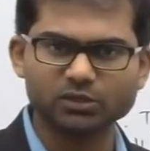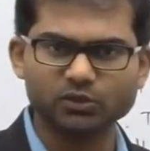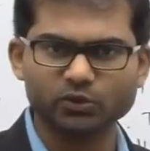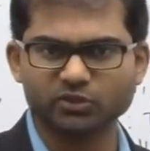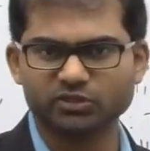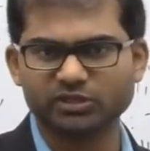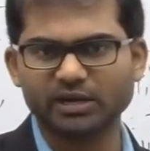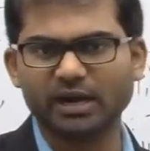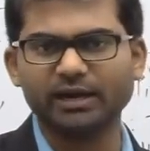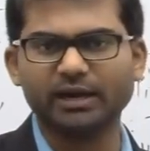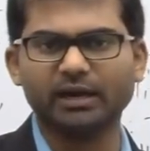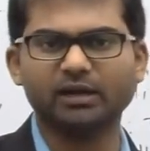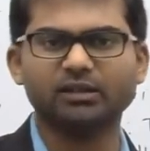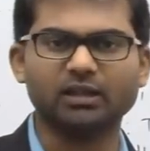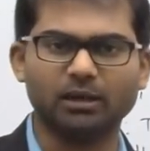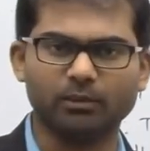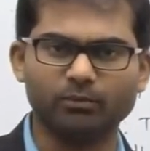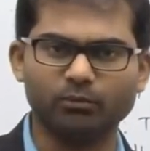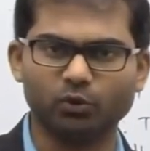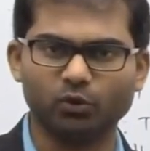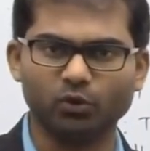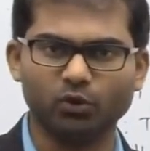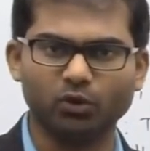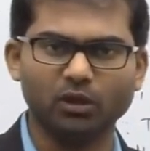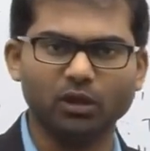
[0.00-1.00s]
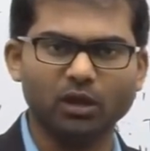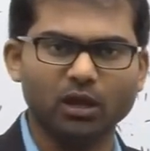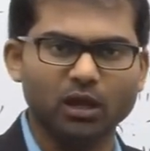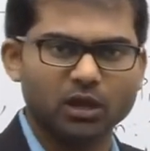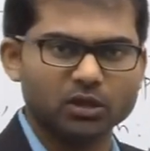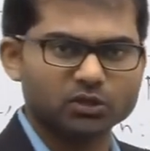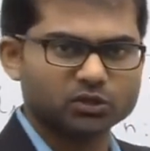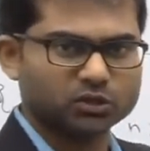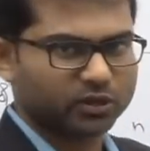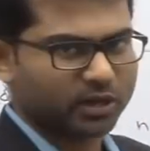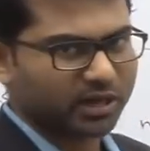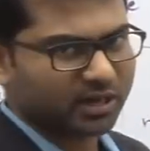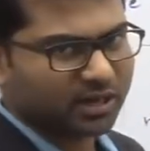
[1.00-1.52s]
use right hand thumb rule.
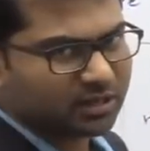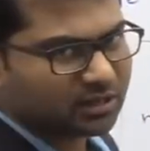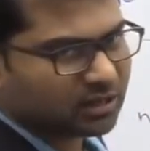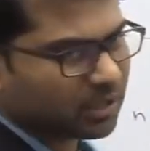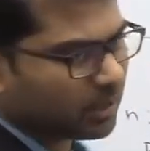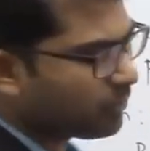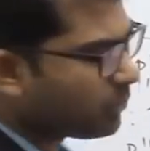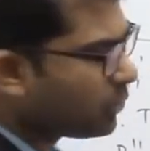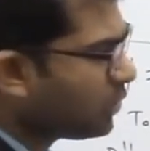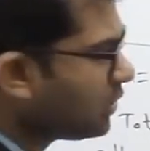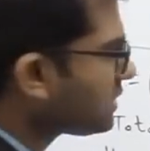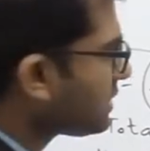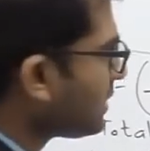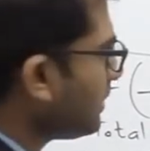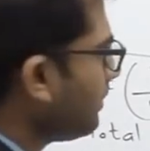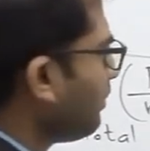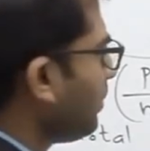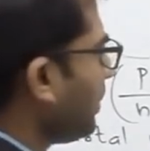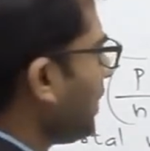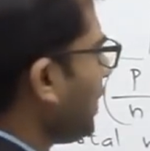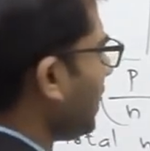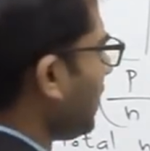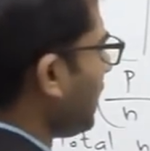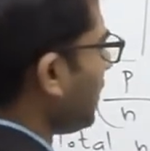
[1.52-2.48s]
So right hand thumb rule, simply